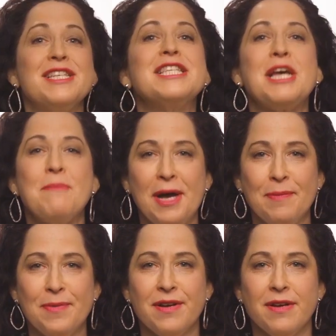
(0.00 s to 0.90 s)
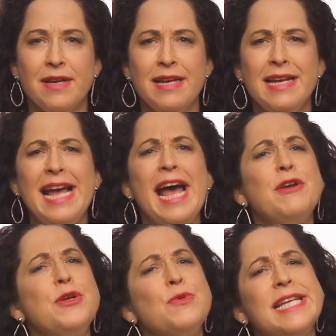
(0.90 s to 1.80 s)
To sum up, how
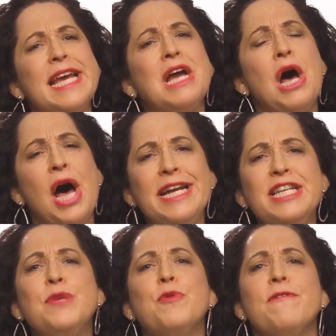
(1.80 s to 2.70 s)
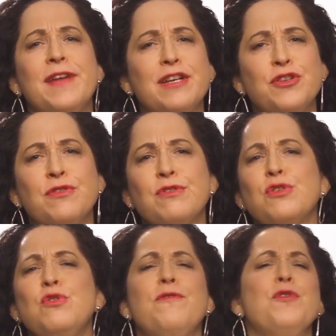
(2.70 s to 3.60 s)
do you take IT professionals
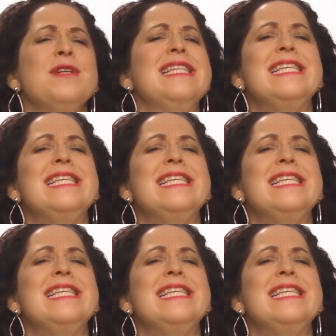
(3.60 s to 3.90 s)
who for